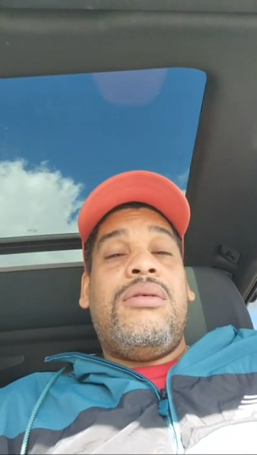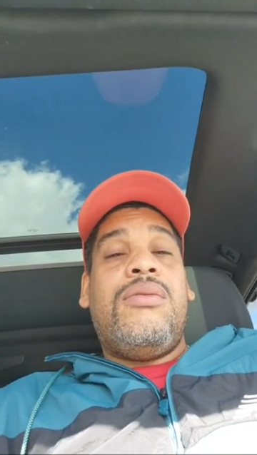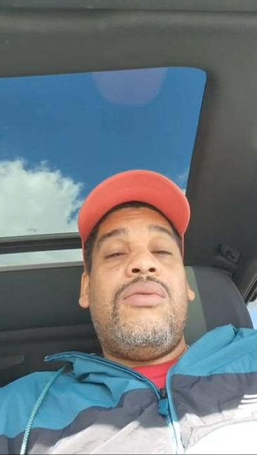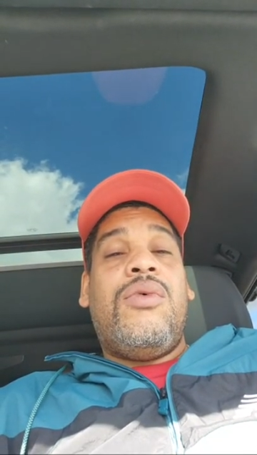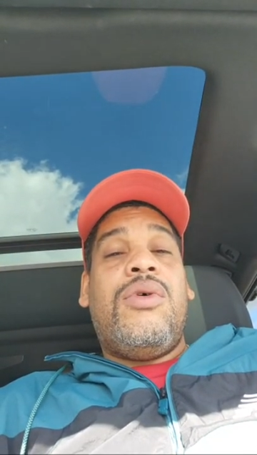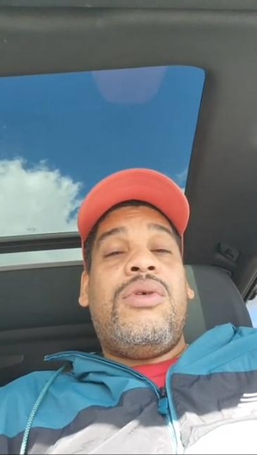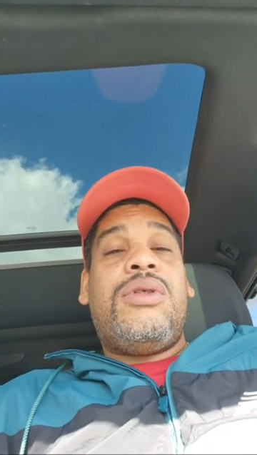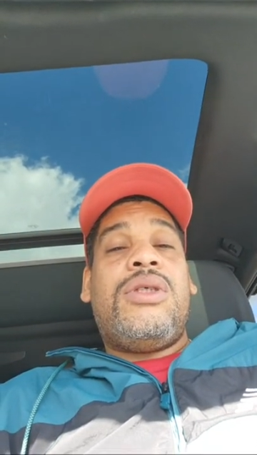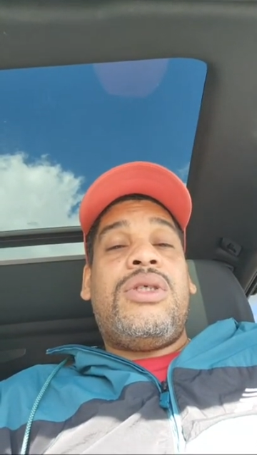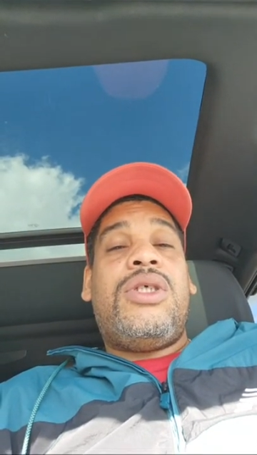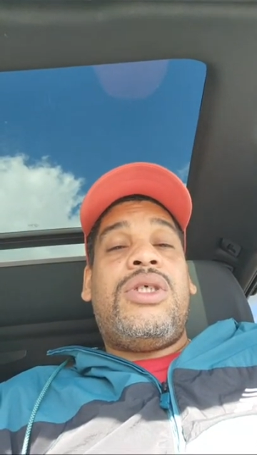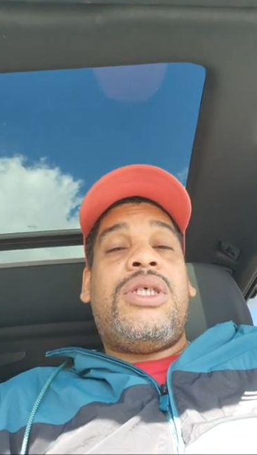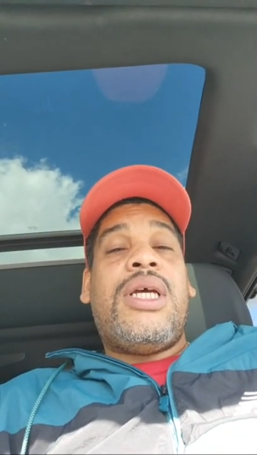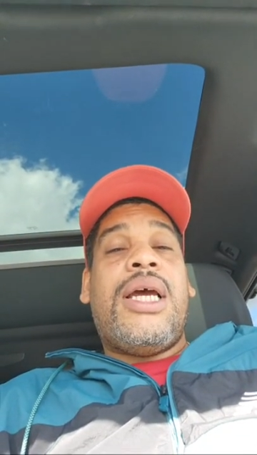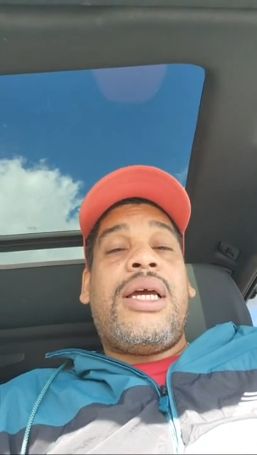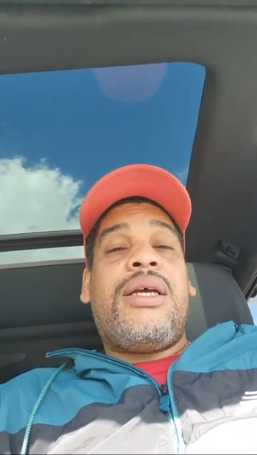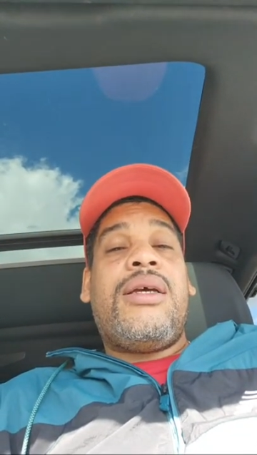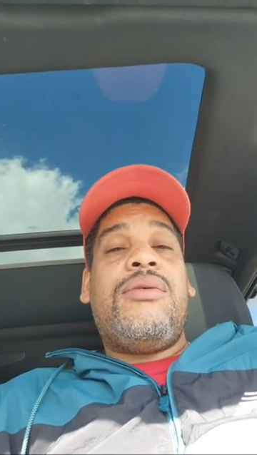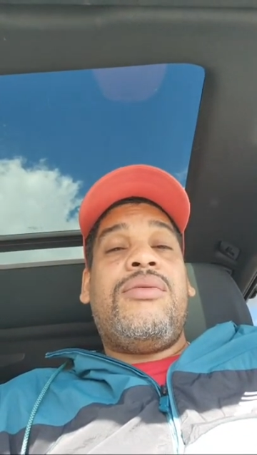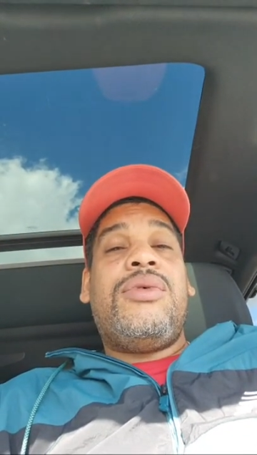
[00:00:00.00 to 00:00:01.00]
Want to
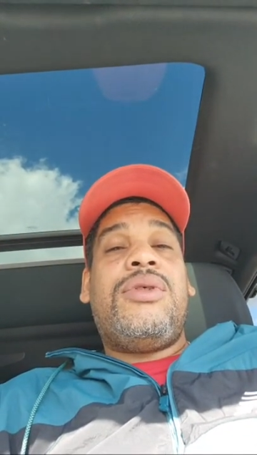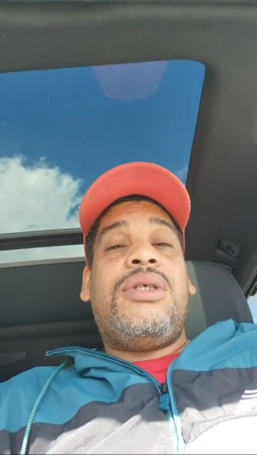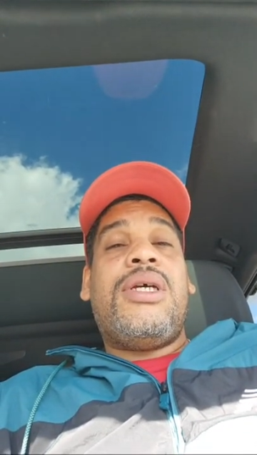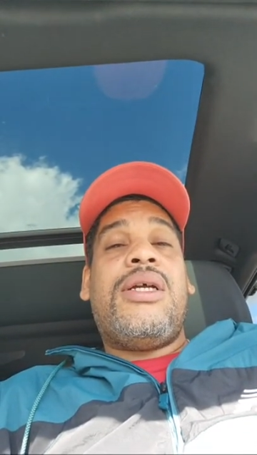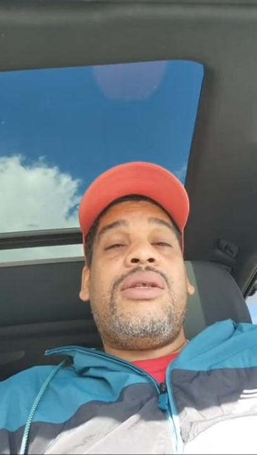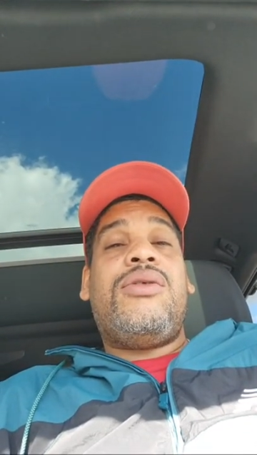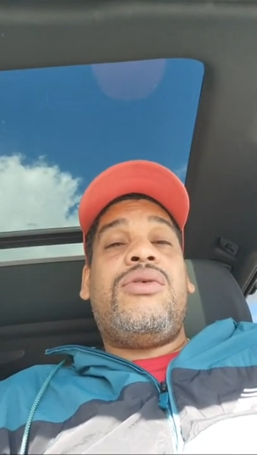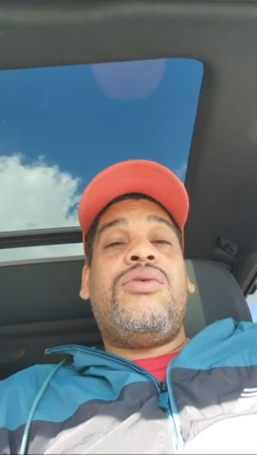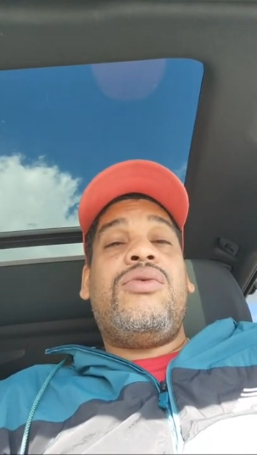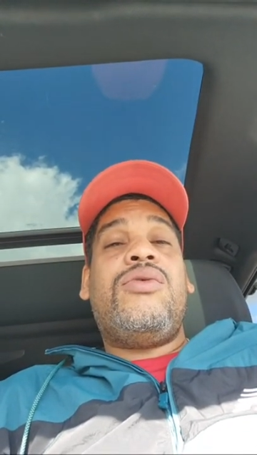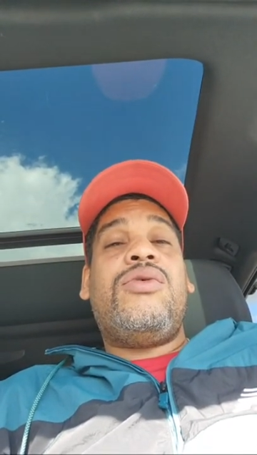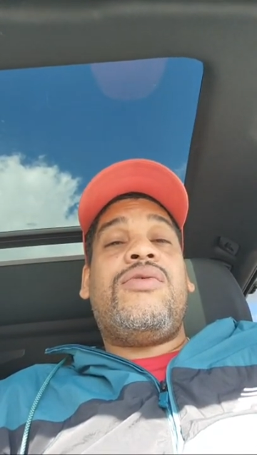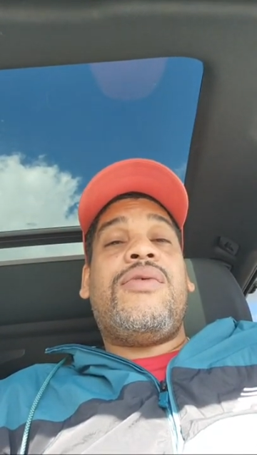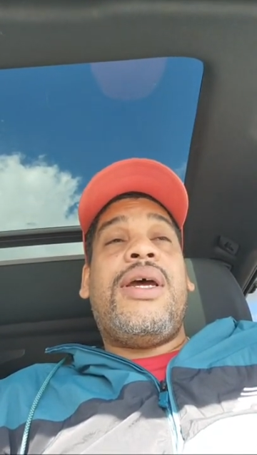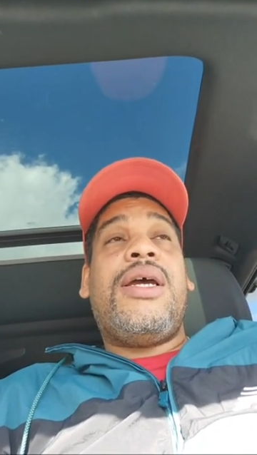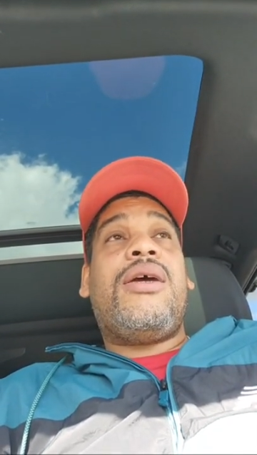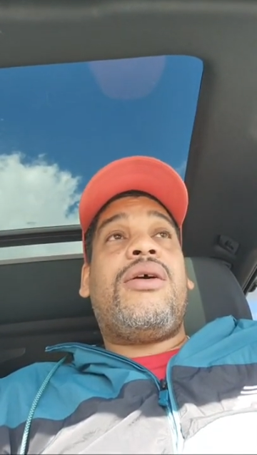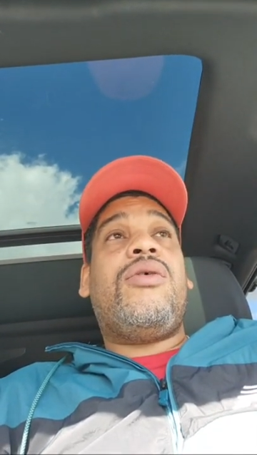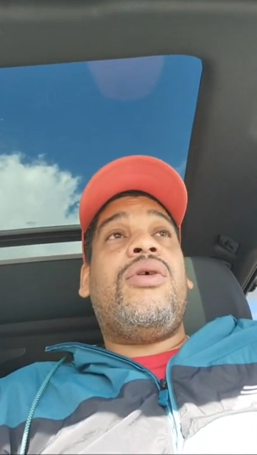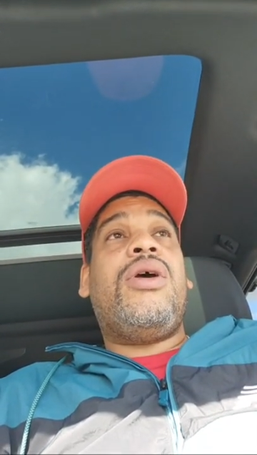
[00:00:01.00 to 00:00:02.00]
check in with y'all dudes
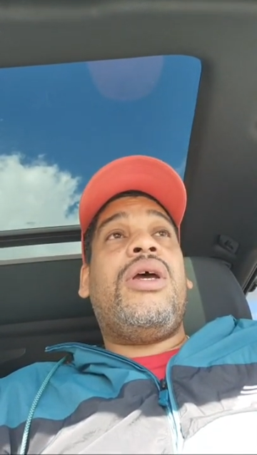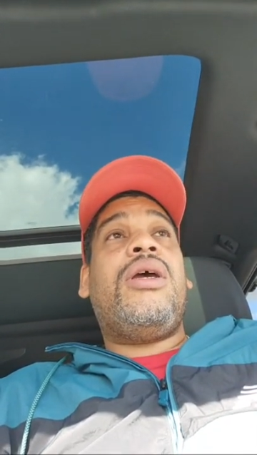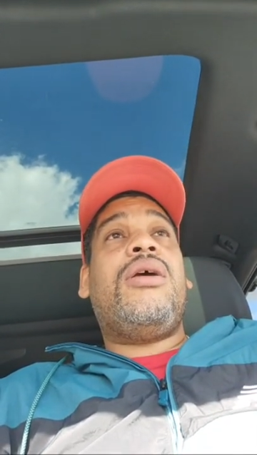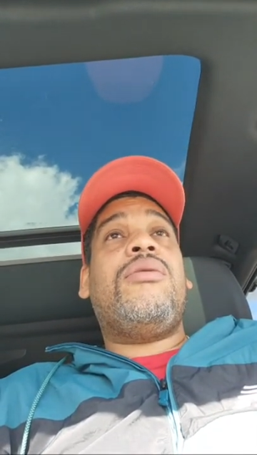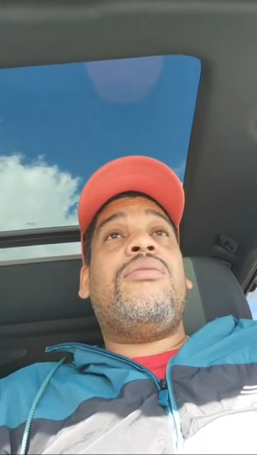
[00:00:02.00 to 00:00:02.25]
right quick,